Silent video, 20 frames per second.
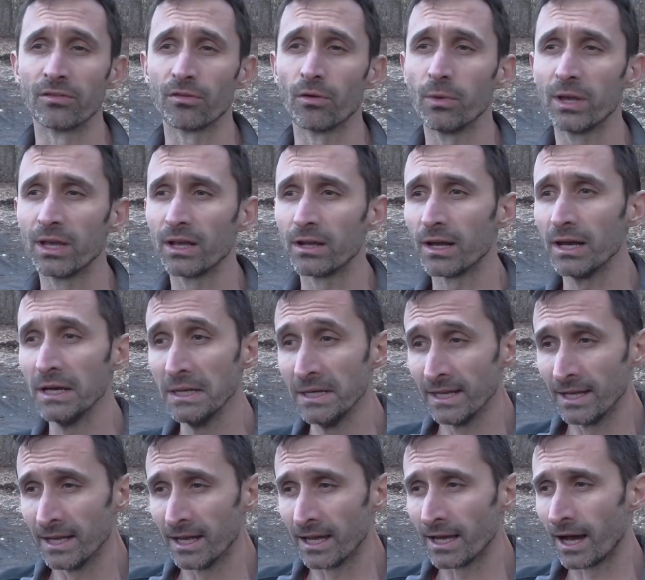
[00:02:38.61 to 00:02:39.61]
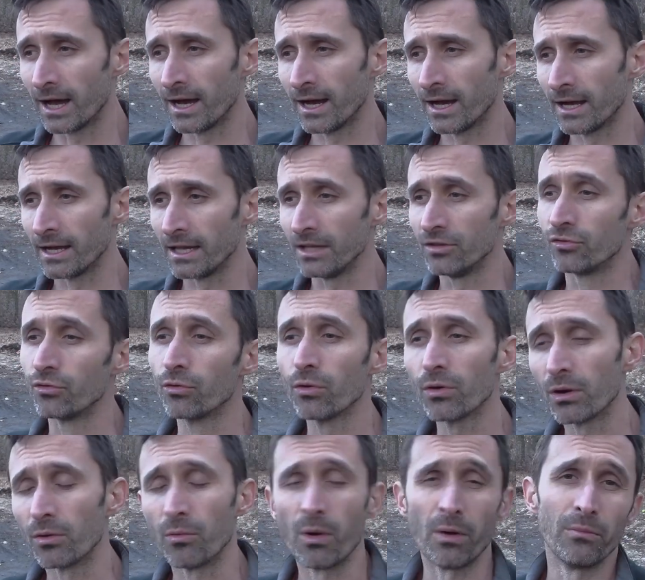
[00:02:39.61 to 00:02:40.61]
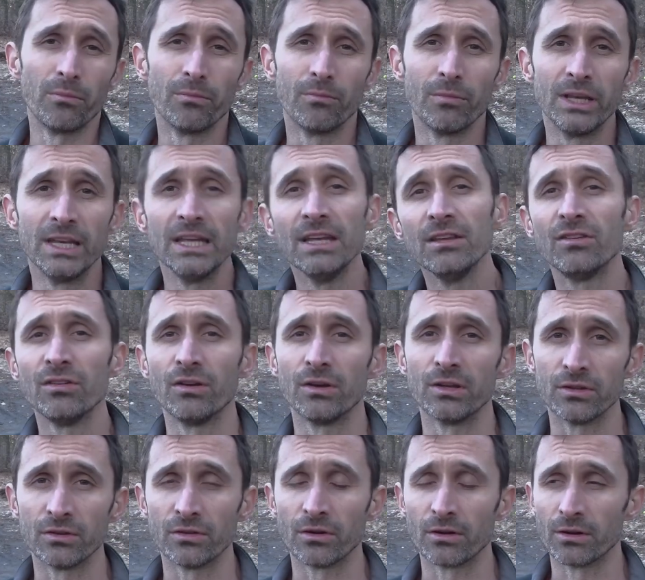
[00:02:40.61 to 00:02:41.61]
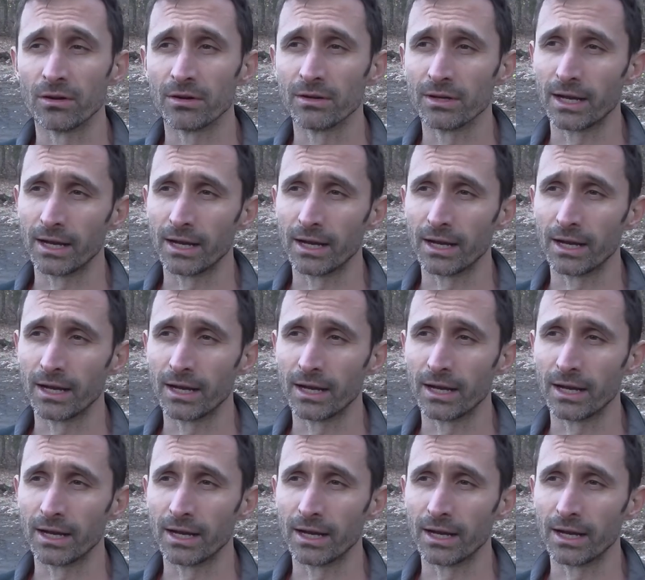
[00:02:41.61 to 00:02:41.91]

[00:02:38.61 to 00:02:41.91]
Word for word: Are we going to uh, endure what we need to endure?